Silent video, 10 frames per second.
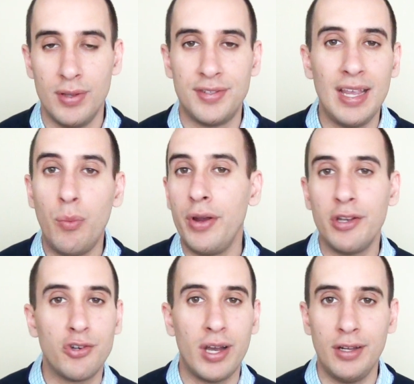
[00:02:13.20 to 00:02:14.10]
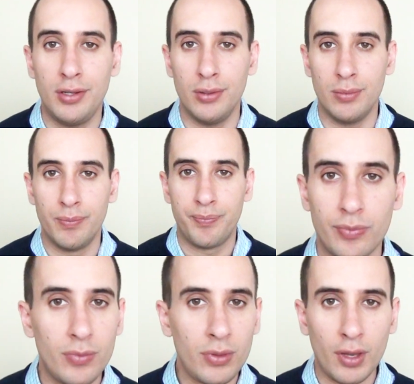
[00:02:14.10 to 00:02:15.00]
Say what you're trying to do.
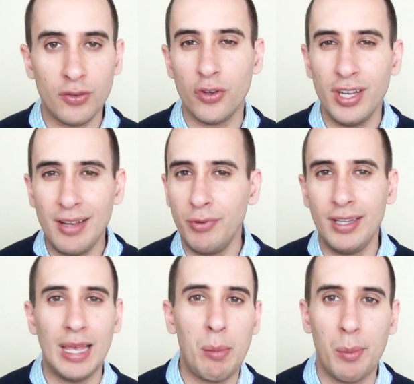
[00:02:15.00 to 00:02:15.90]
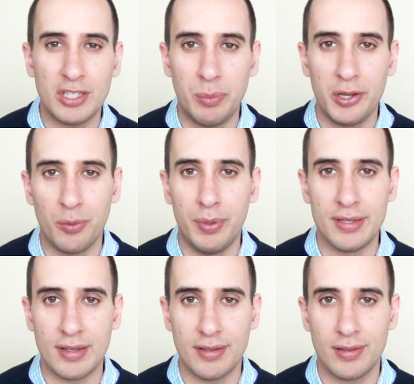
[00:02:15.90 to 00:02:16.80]
So you didn't really tell me much about your
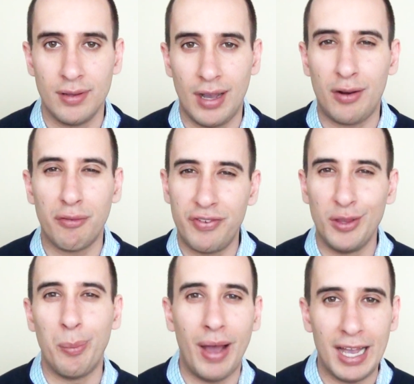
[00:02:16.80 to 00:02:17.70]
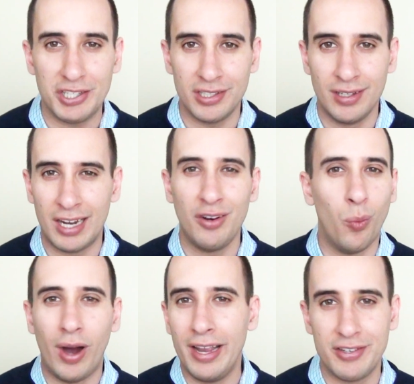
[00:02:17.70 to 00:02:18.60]
business. I don't feel the passion. I don't
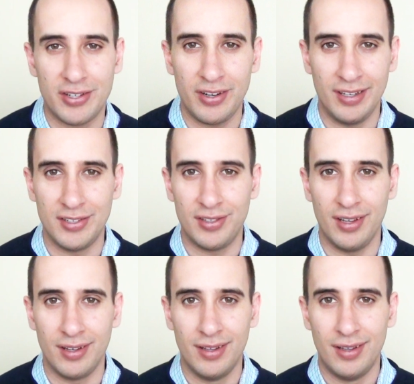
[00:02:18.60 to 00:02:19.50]
know why you're starting this thing.